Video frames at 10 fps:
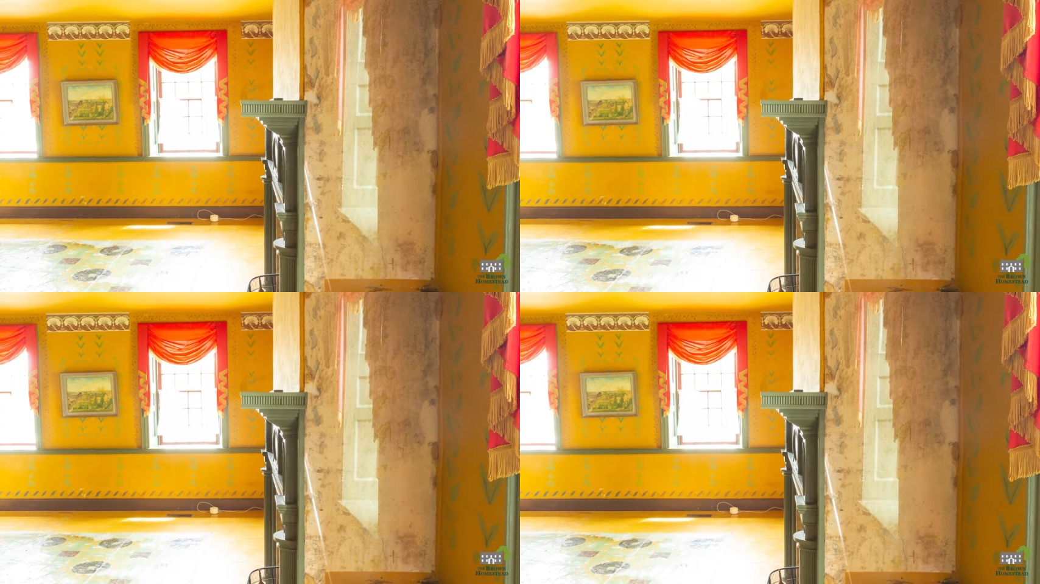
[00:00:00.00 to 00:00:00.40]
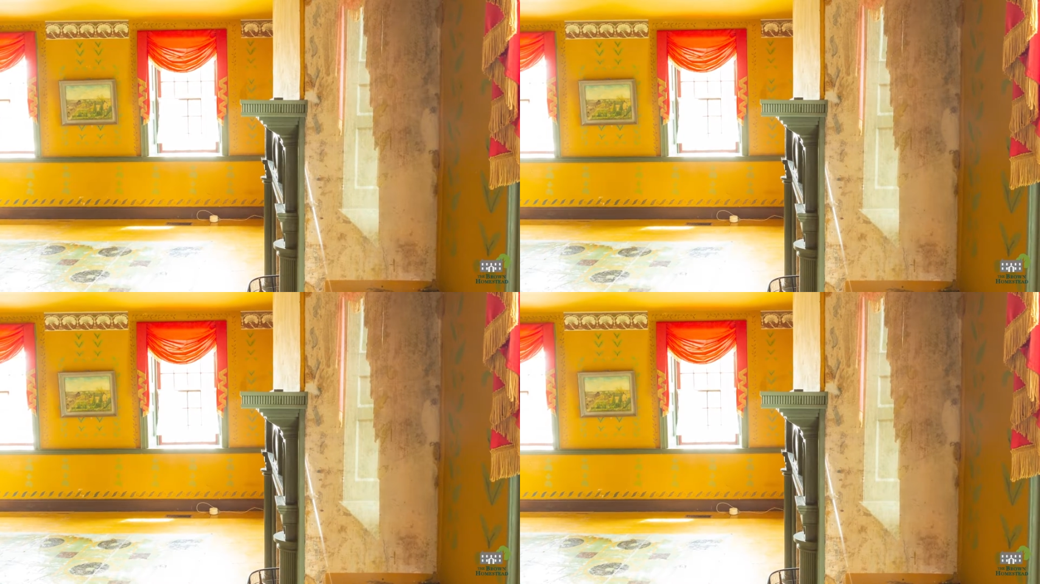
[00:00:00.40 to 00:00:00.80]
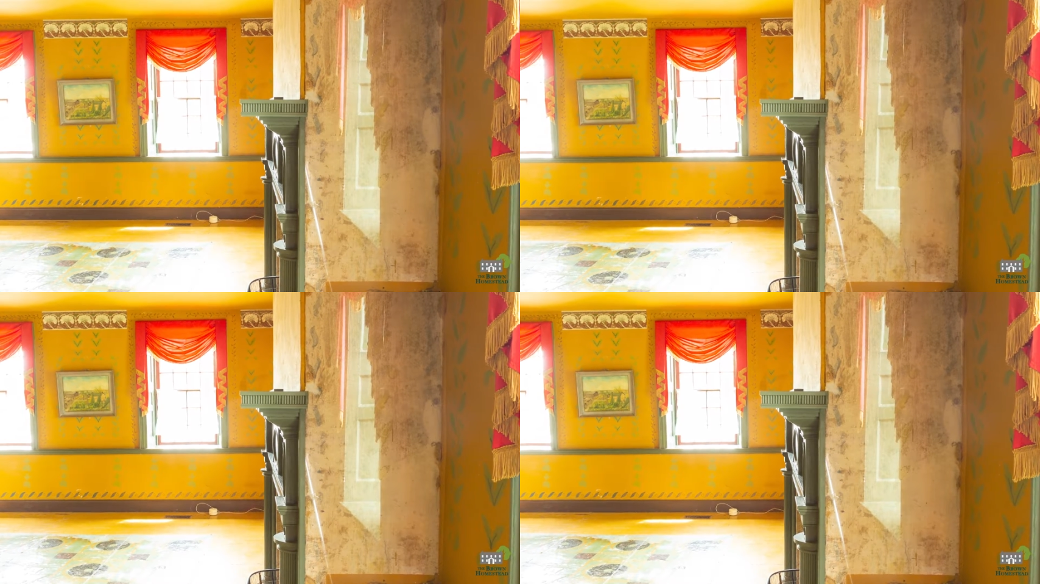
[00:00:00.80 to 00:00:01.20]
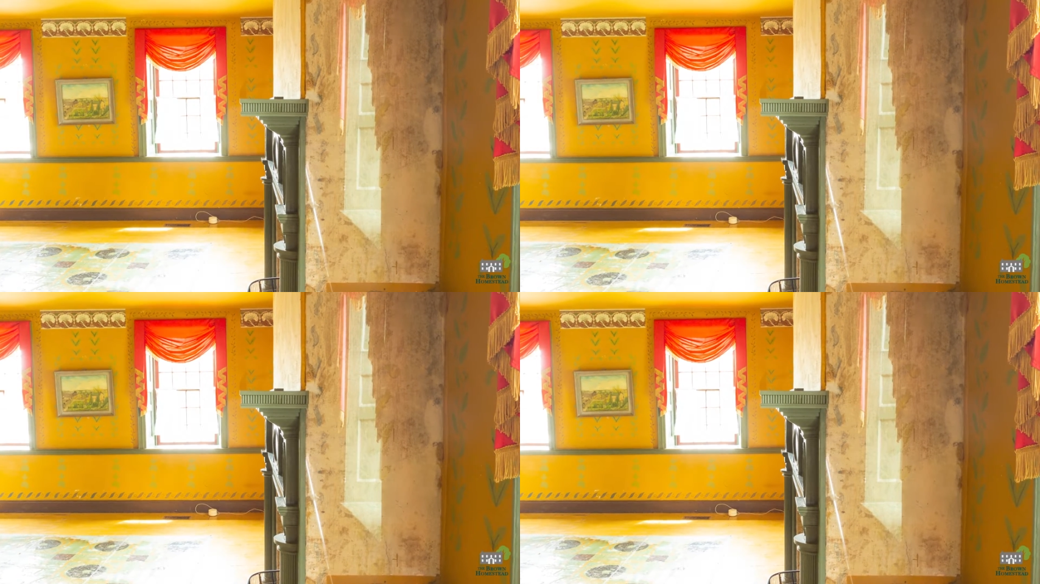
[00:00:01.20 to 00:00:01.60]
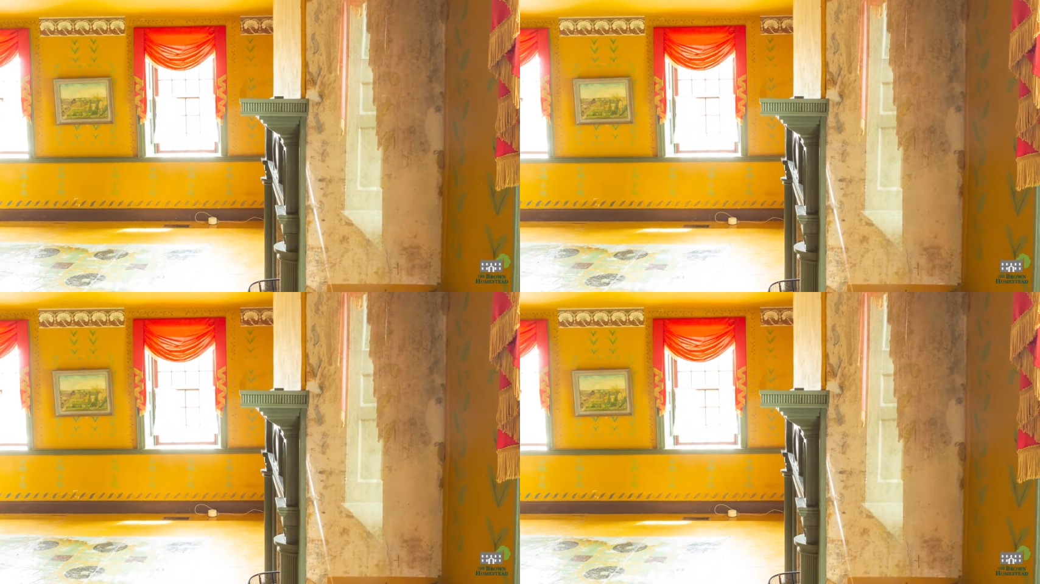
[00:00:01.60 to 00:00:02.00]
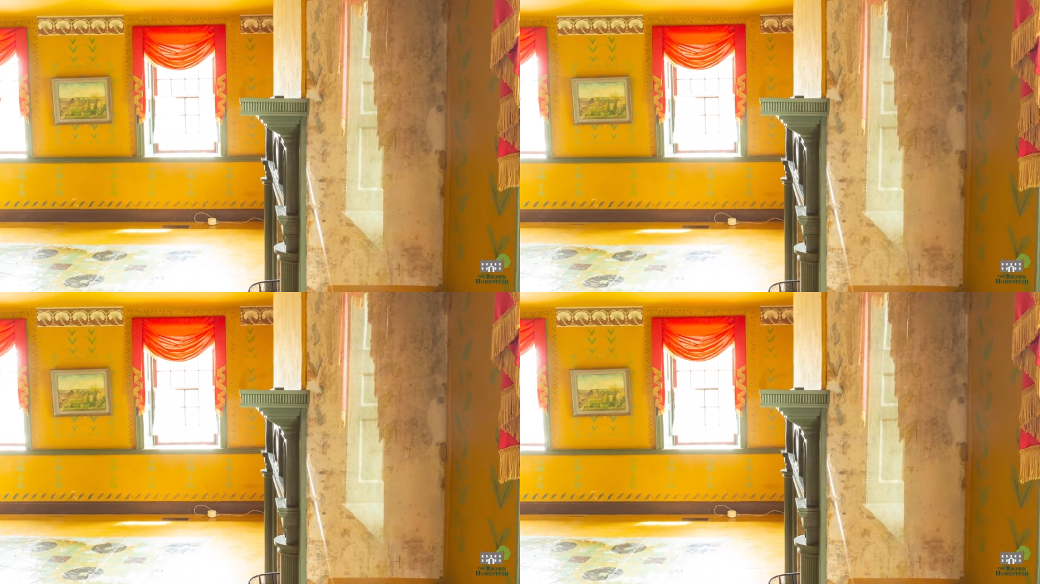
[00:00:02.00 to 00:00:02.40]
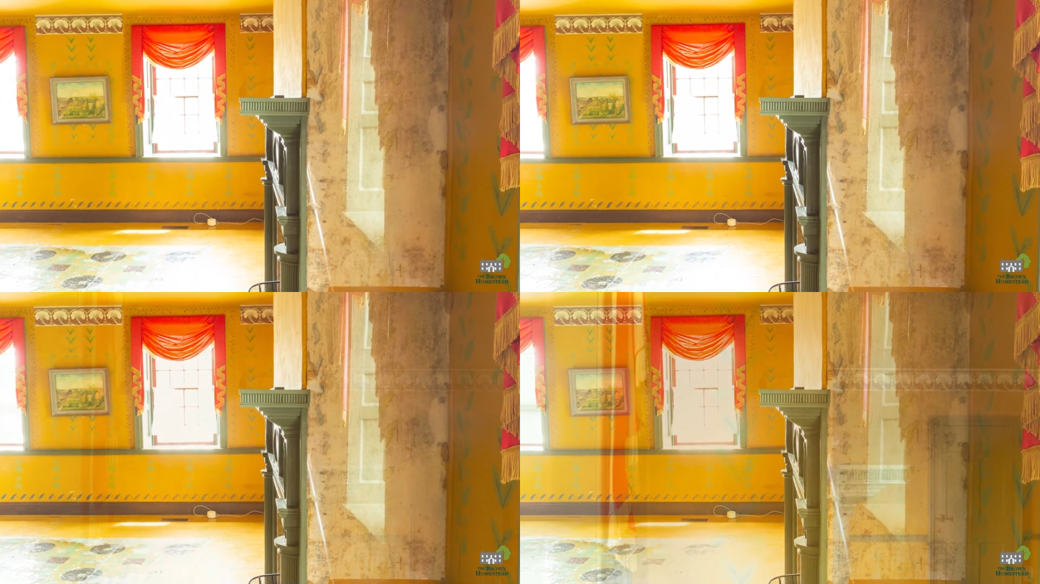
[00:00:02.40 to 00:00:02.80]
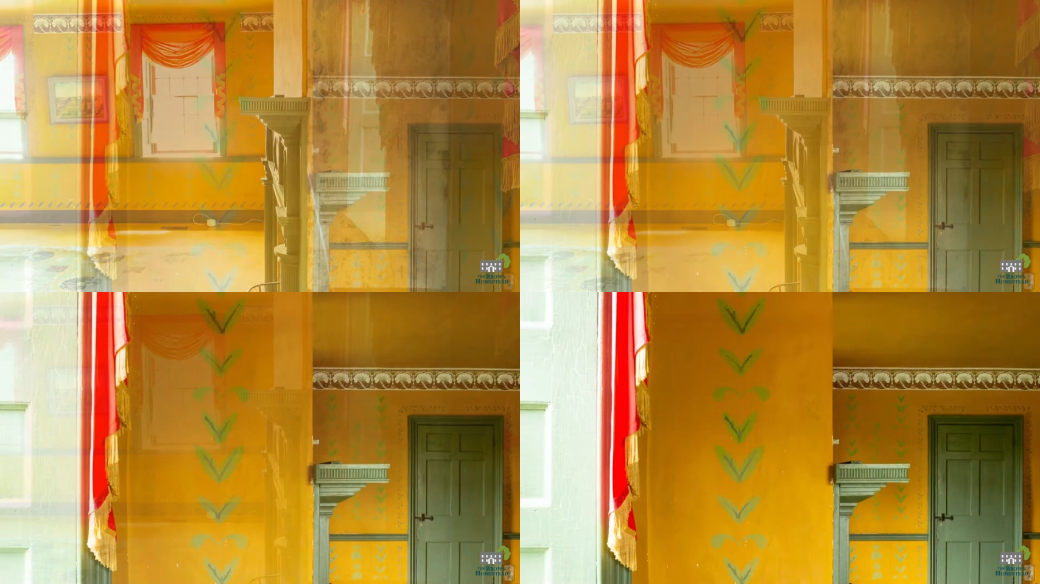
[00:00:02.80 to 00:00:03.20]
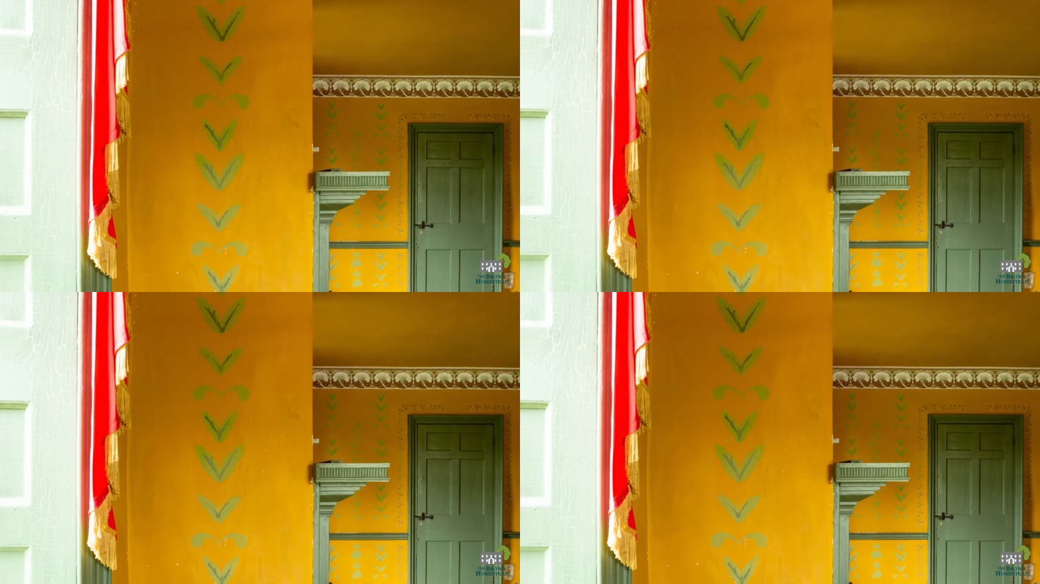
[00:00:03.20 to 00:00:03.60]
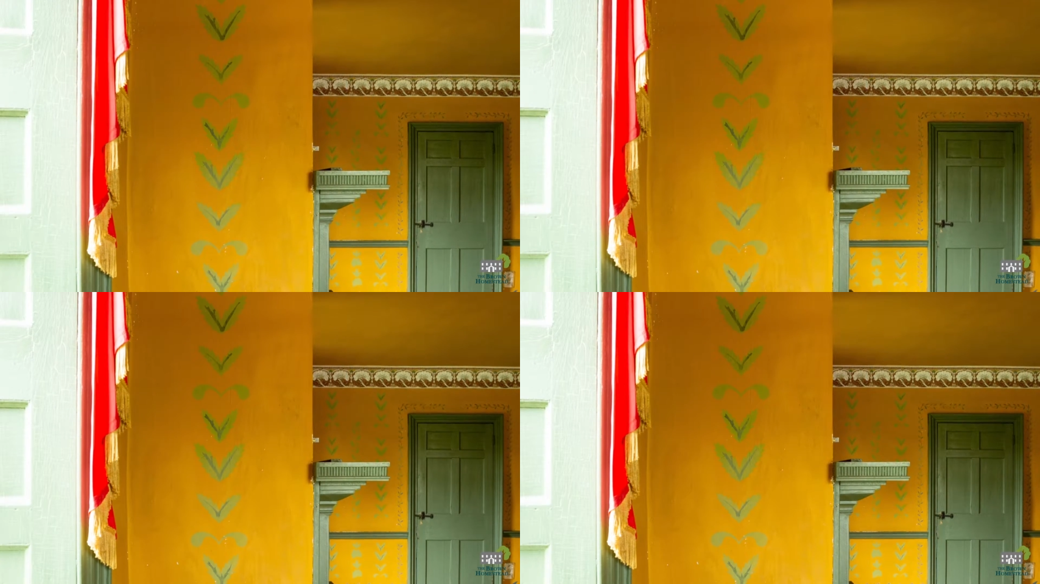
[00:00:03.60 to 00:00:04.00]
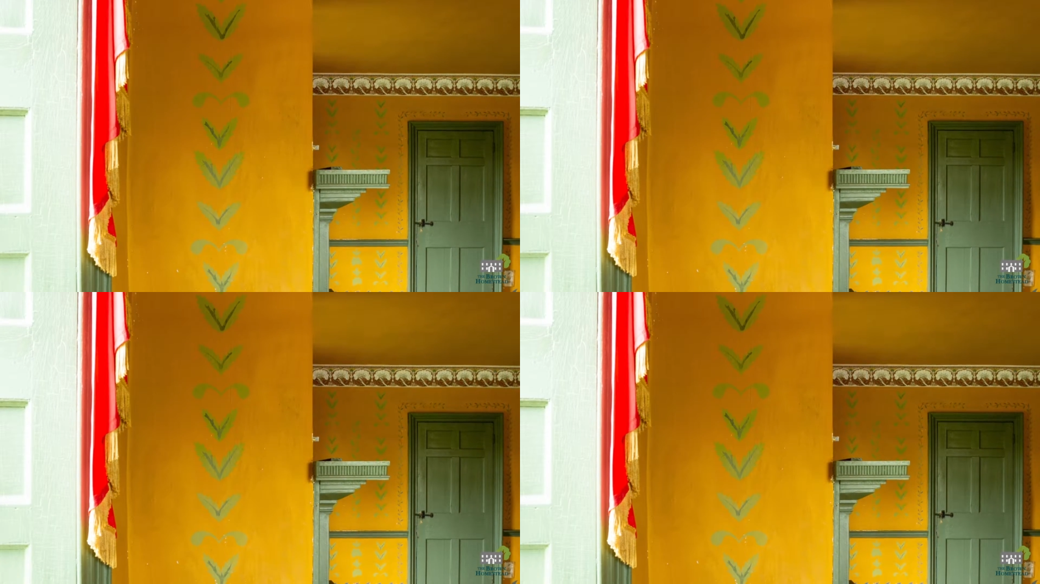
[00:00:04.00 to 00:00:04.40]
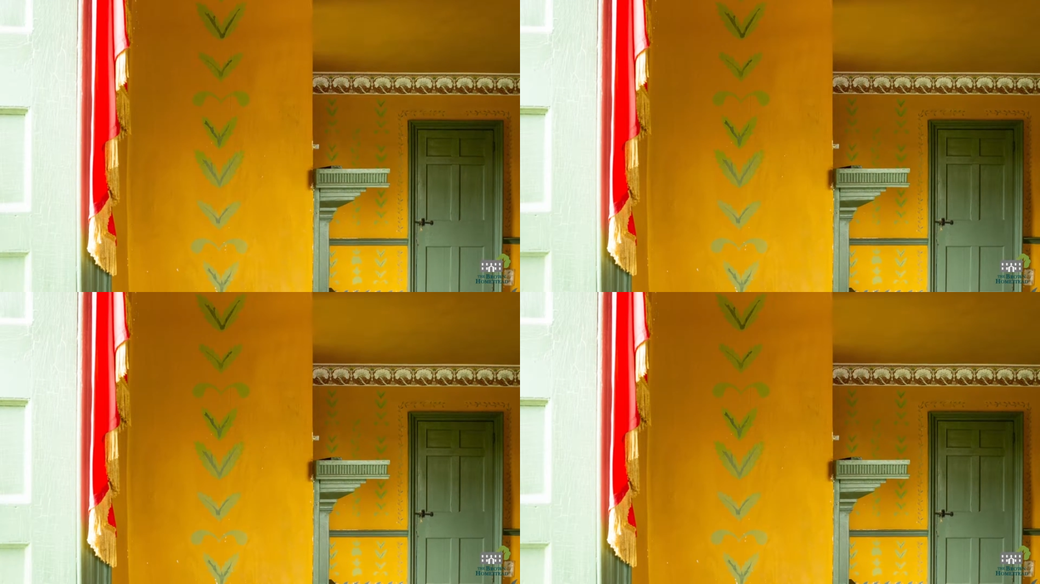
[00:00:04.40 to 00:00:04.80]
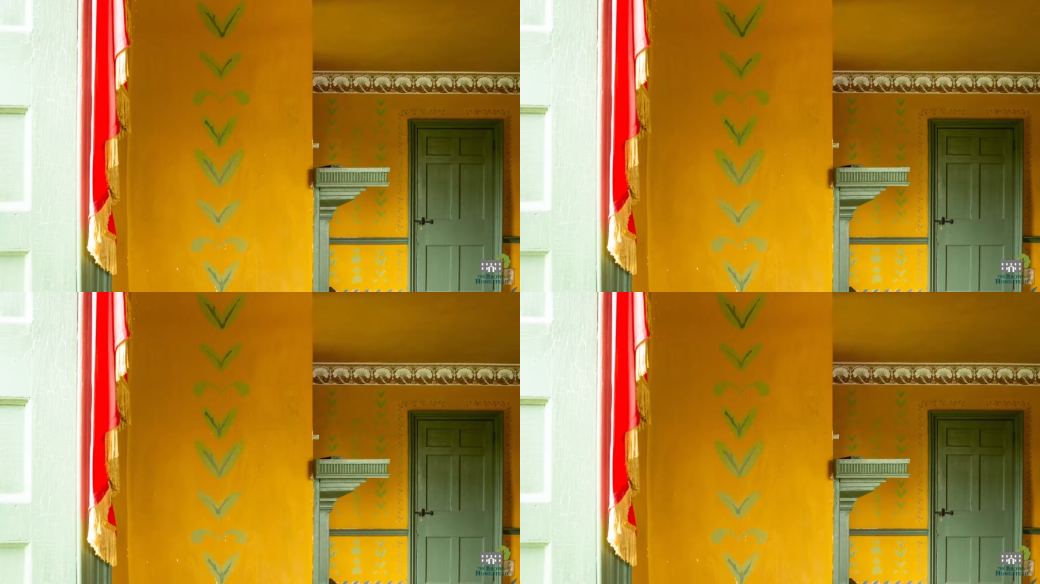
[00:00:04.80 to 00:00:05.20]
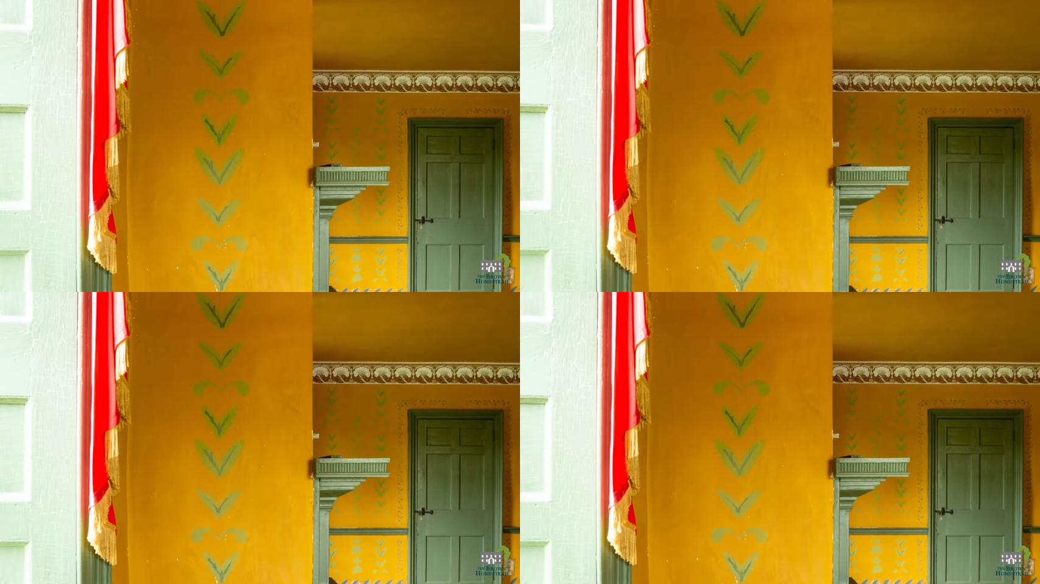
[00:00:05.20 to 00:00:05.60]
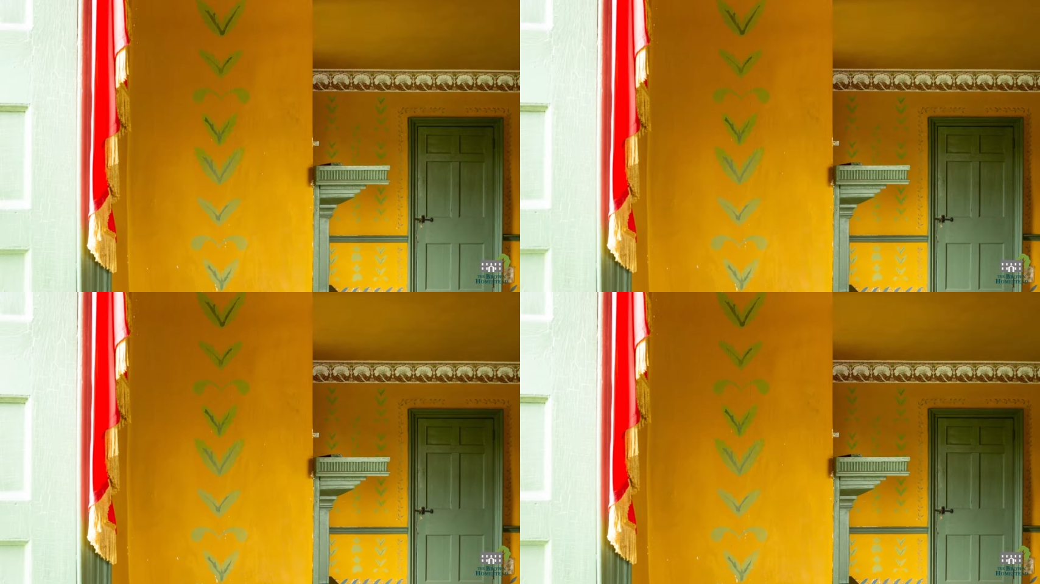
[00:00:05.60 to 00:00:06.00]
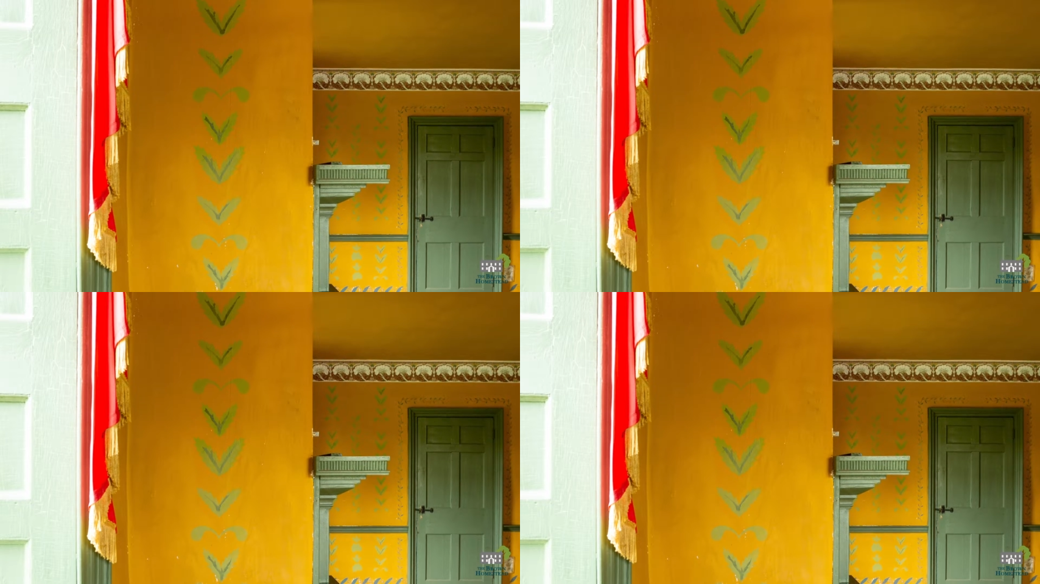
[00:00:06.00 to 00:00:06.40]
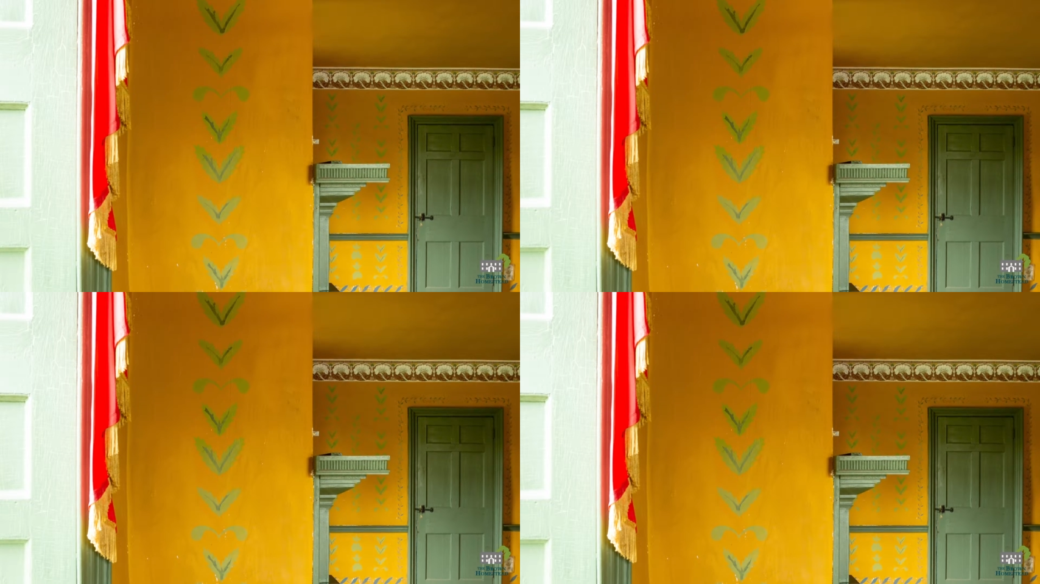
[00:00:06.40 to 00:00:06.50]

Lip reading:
No face is visible, so there are no lips to read.